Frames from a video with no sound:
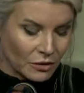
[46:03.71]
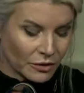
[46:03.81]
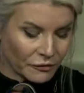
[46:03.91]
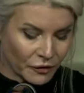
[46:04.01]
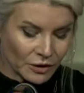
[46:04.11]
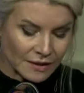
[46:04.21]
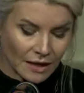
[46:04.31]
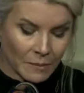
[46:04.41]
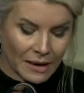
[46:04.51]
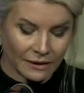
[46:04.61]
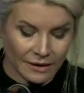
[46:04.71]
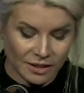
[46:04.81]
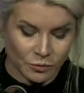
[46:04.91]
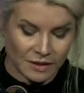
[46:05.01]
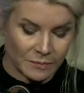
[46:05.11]
The first thing on my
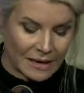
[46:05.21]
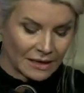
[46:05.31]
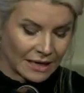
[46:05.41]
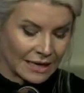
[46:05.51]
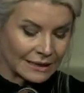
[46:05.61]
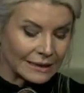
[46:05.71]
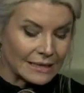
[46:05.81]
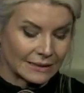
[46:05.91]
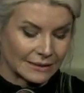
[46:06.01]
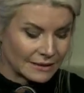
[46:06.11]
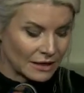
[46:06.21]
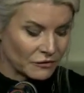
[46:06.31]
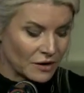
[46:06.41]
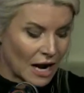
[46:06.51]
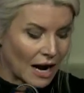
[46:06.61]
list was spending at least,
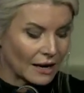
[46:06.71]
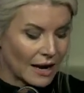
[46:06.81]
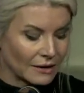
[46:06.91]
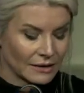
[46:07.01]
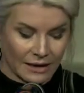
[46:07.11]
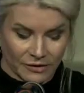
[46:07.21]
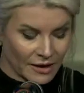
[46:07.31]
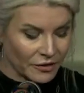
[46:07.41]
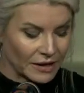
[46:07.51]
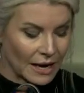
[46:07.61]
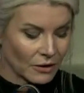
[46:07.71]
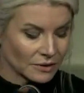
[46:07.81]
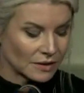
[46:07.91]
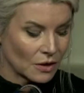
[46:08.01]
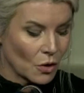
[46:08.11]
if nothing
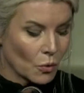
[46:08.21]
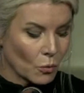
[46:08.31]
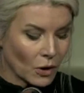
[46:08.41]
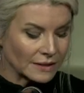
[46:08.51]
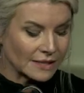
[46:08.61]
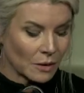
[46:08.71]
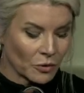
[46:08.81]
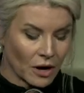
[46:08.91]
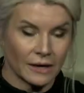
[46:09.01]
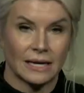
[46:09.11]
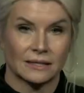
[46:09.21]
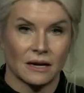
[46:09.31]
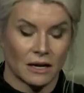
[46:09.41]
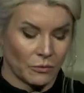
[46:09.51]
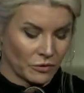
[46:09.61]
else, one summer on
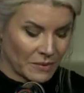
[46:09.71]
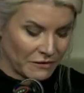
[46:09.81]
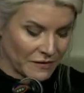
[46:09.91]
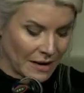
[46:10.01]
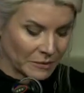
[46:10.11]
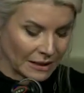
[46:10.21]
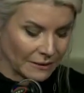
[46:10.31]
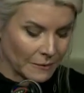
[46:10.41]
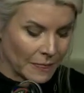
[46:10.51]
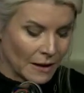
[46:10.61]
Nantucket with my family.